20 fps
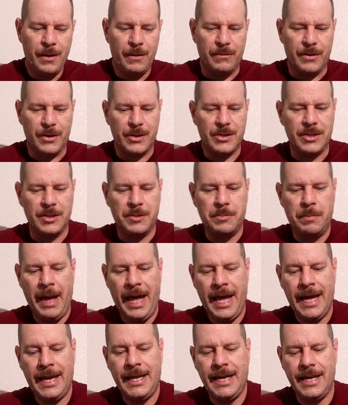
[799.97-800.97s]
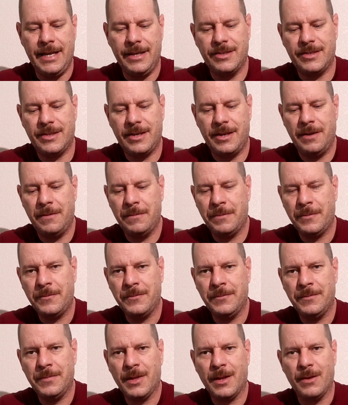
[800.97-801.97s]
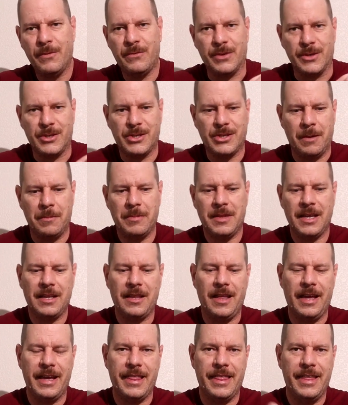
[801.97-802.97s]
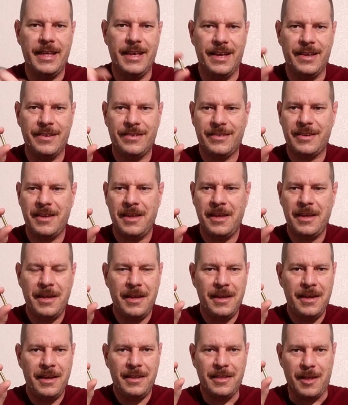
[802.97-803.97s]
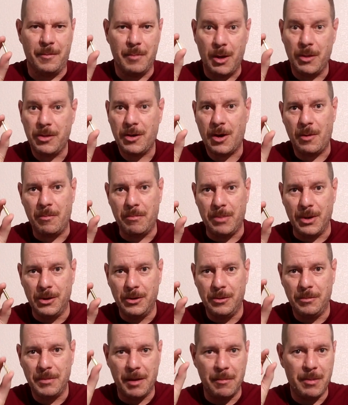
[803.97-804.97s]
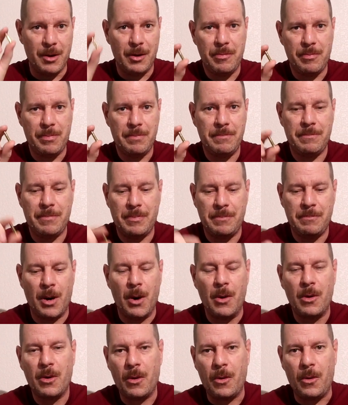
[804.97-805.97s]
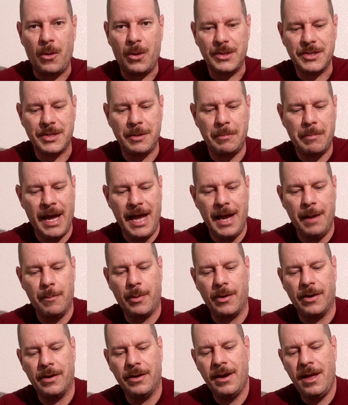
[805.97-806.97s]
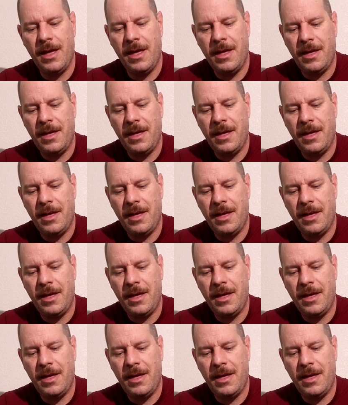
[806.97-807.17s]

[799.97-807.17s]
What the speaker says: versus pennies for something like this, they both go boom, they both poke holes in paper.